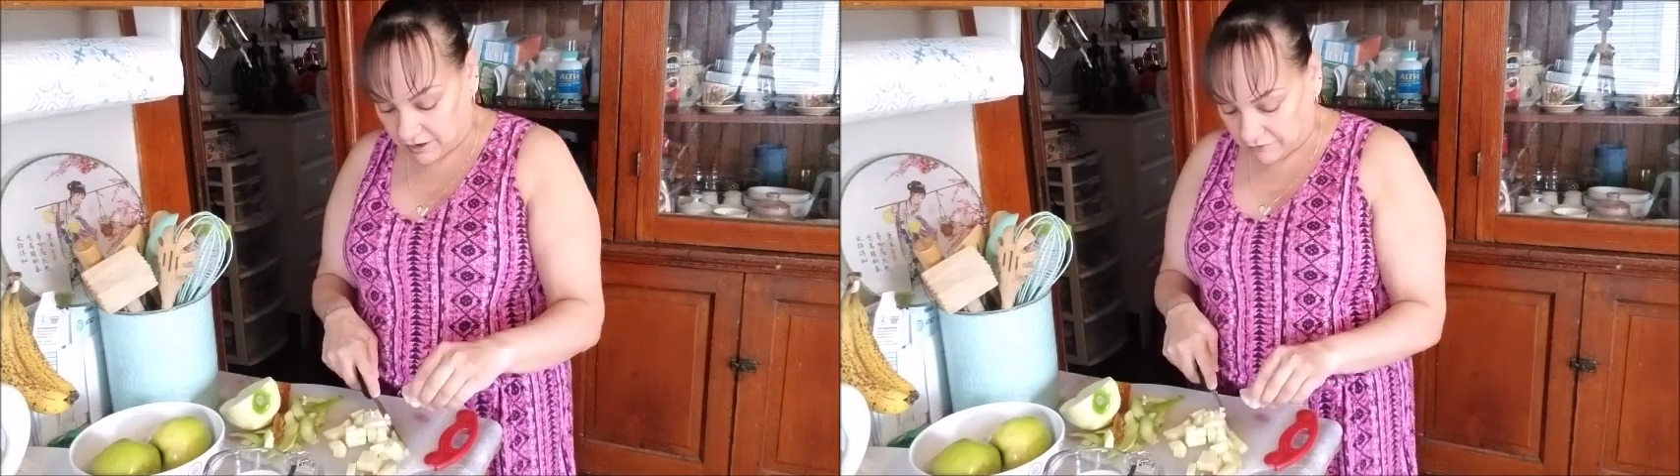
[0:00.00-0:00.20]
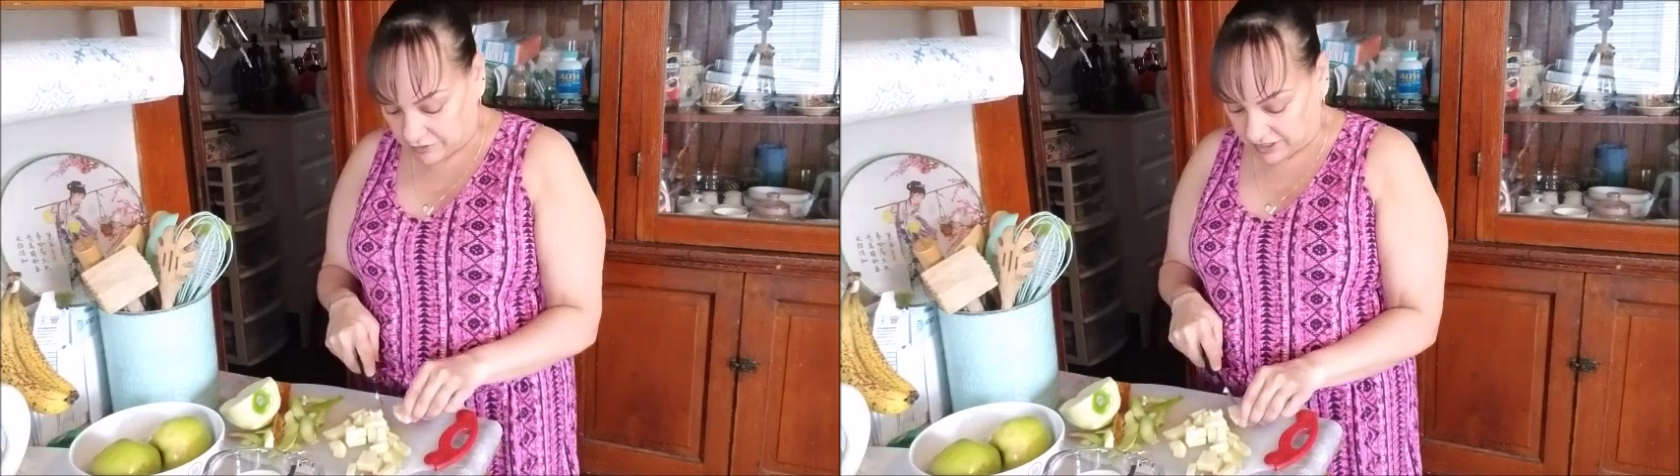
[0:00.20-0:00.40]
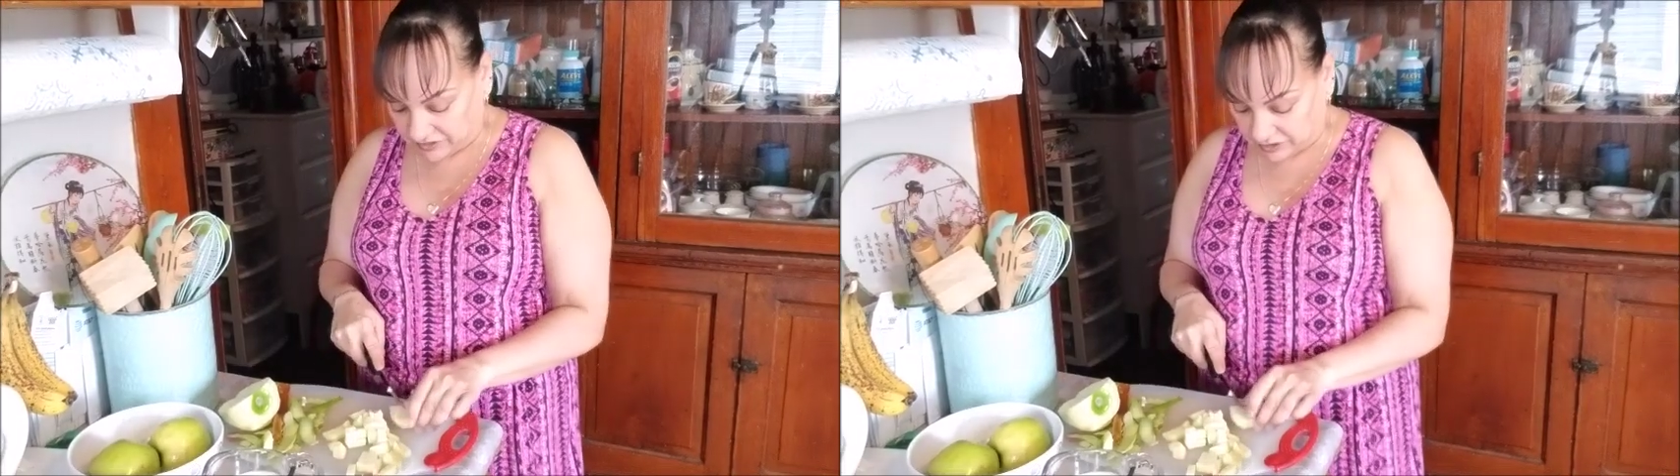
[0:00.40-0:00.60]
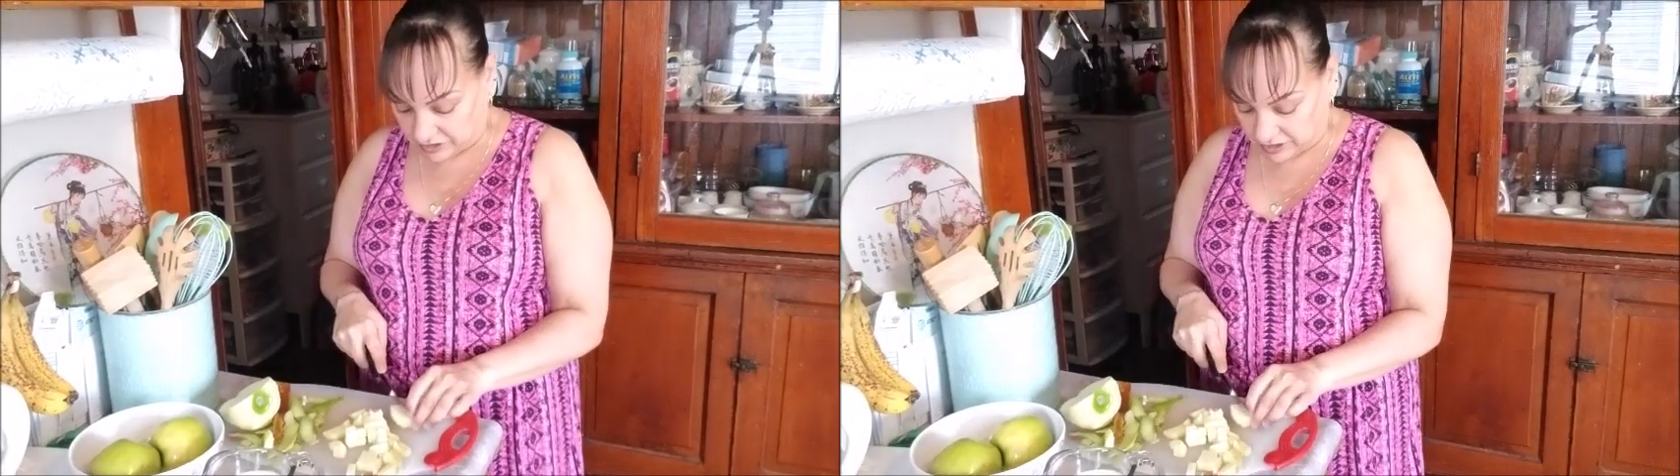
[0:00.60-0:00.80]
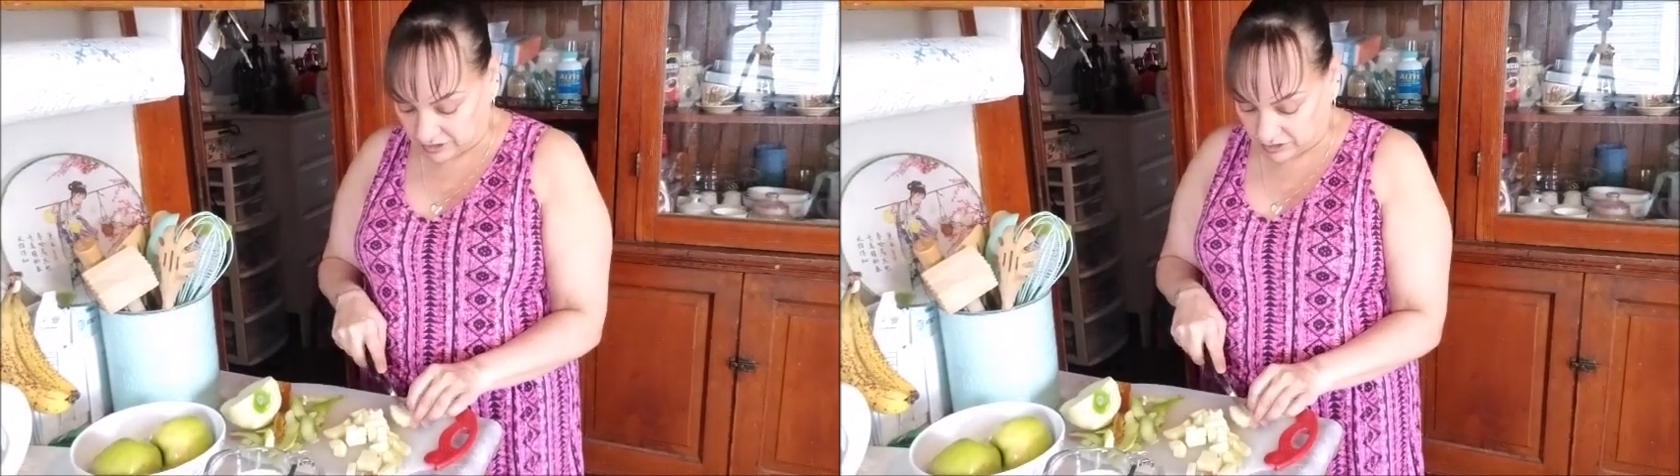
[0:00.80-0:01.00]
for Easter
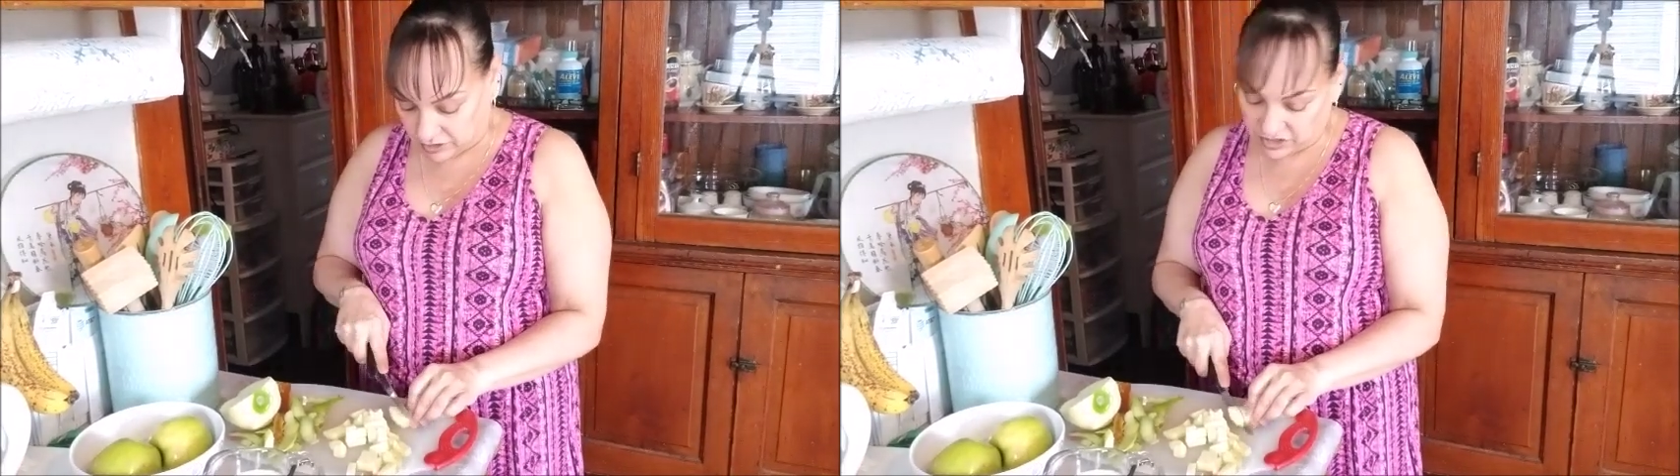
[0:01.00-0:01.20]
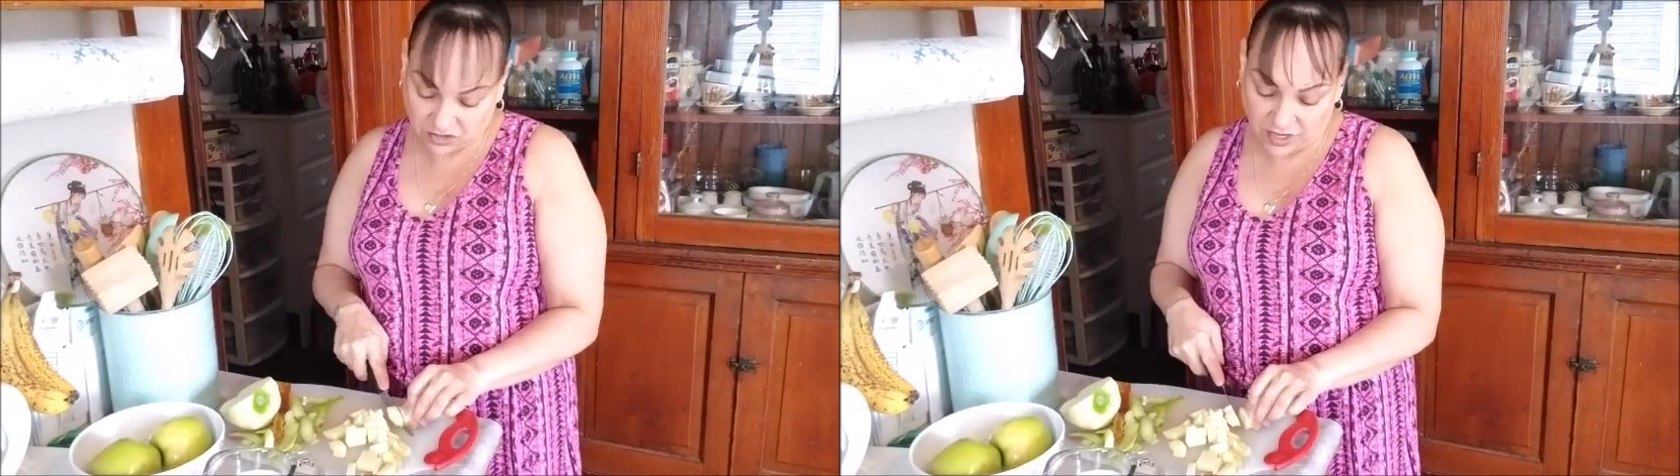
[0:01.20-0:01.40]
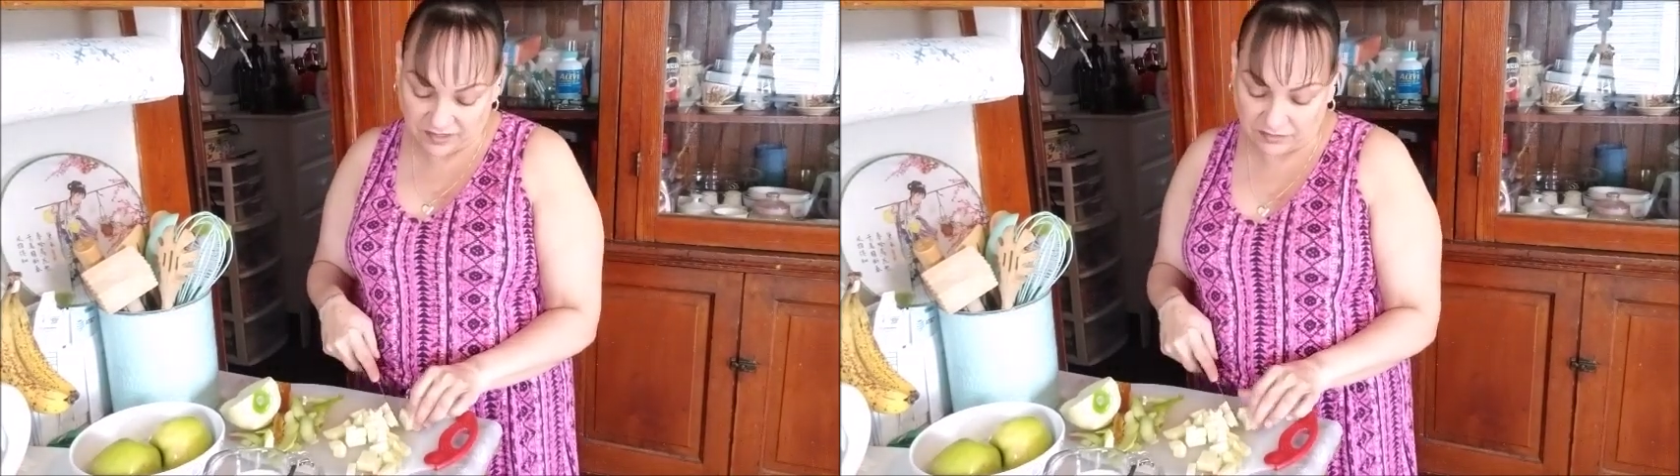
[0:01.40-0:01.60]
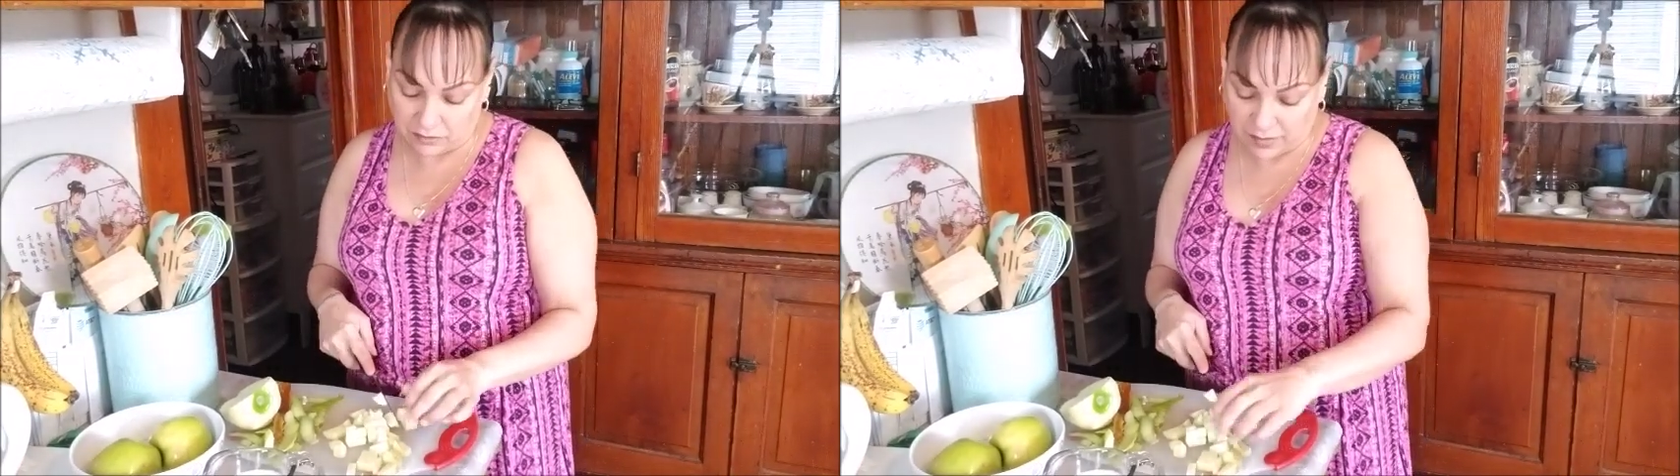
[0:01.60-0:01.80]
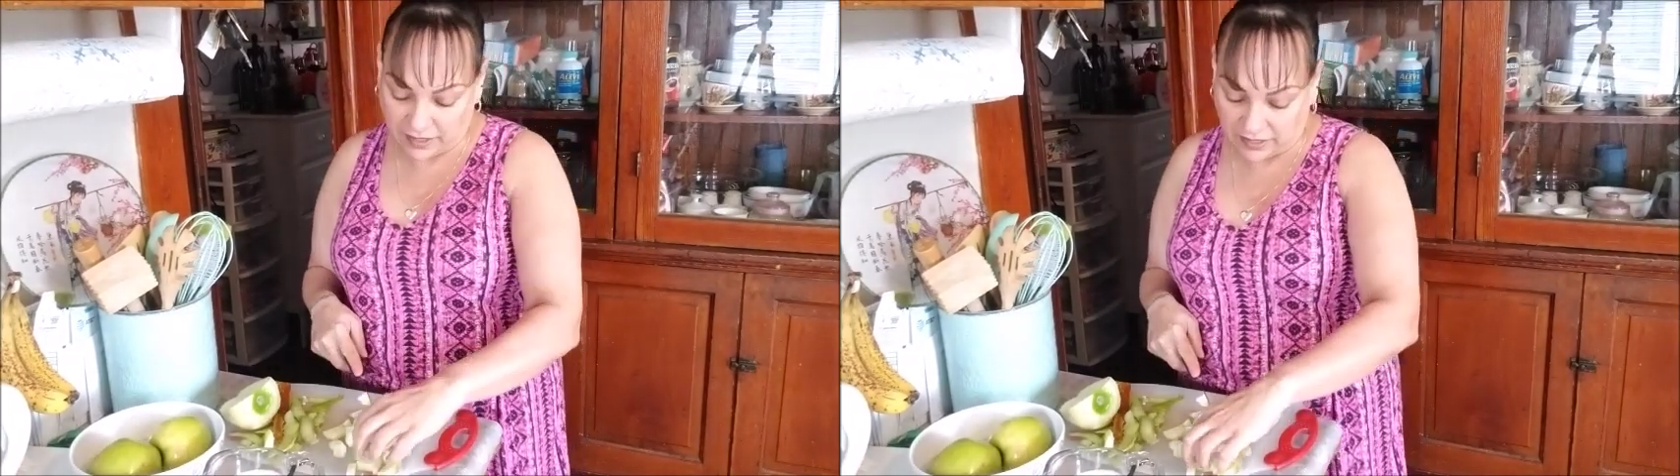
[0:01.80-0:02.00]
dinner, or did you guys even
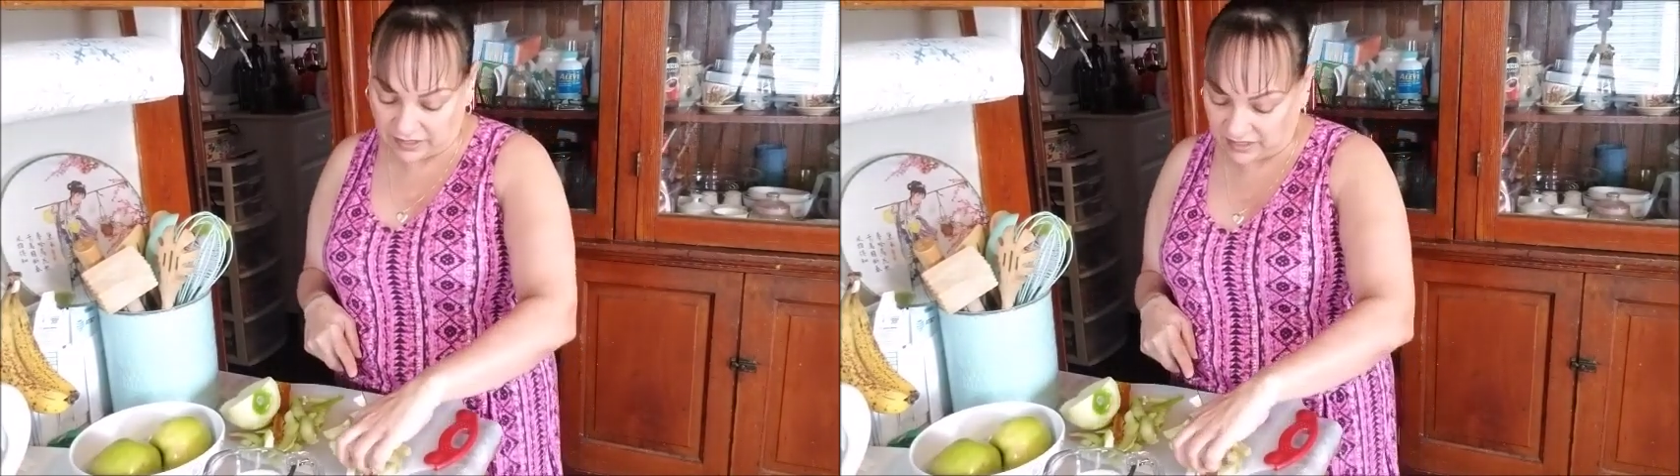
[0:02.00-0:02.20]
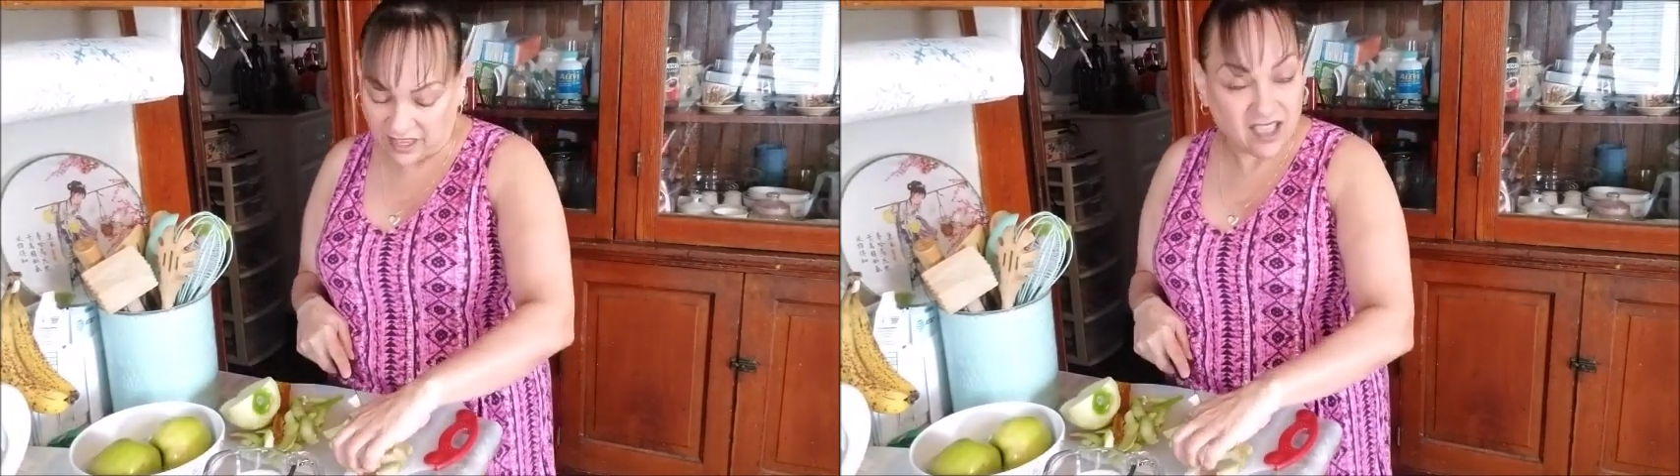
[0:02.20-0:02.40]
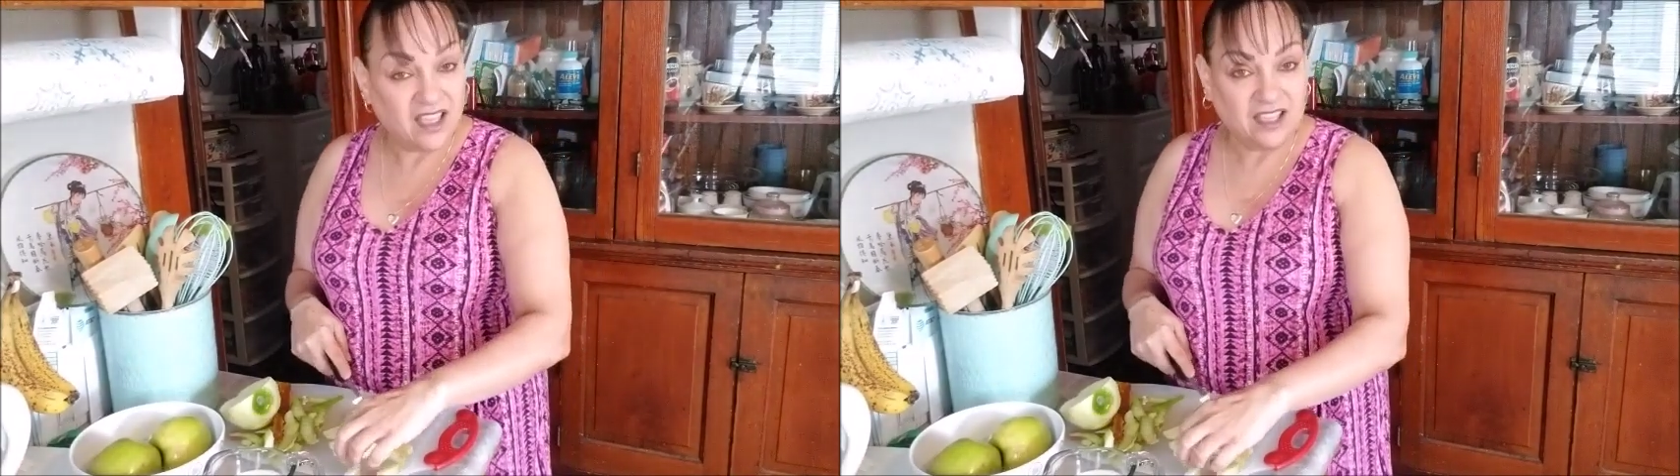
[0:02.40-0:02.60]
make anything?